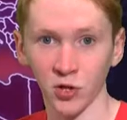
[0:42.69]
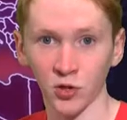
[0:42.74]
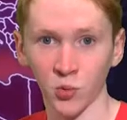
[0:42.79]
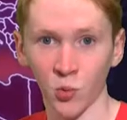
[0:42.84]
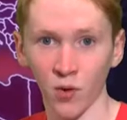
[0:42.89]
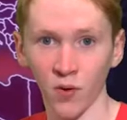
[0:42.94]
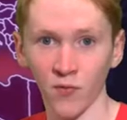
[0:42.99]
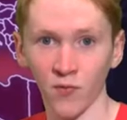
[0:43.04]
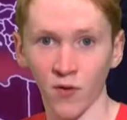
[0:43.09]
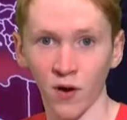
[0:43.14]
a
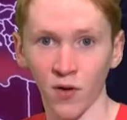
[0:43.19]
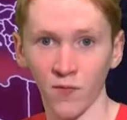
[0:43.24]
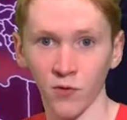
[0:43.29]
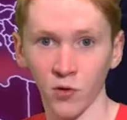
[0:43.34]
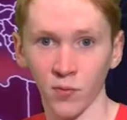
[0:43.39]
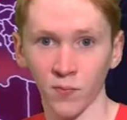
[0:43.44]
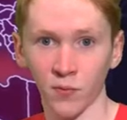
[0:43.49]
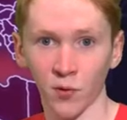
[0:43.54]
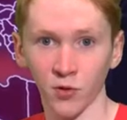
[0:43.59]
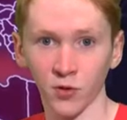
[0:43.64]

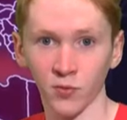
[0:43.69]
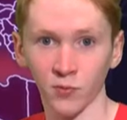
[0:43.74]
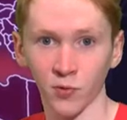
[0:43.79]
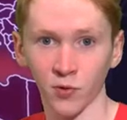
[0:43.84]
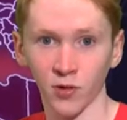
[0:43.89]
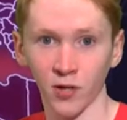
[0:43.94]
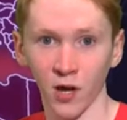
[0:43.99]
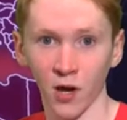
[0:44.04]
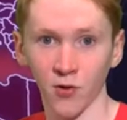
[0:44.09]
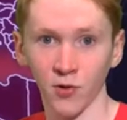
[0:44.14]
25-year
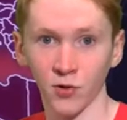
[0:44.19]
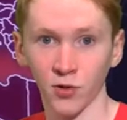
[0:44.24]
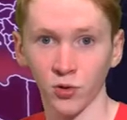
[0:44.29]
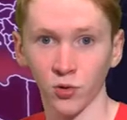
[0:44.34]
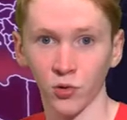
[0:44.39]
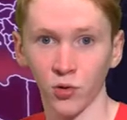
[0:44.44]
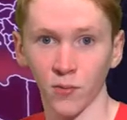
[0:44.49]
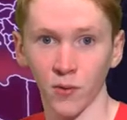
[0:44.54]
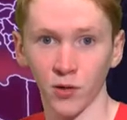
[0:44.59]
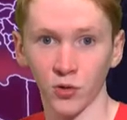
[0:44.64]
Baltimore County
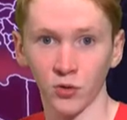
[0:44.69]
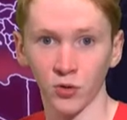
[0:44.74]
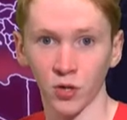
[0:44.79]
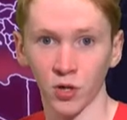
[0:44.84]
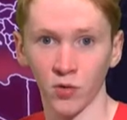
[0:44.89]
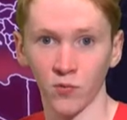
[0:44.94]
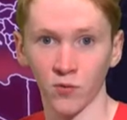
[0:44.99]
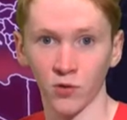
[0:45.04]
school administrator,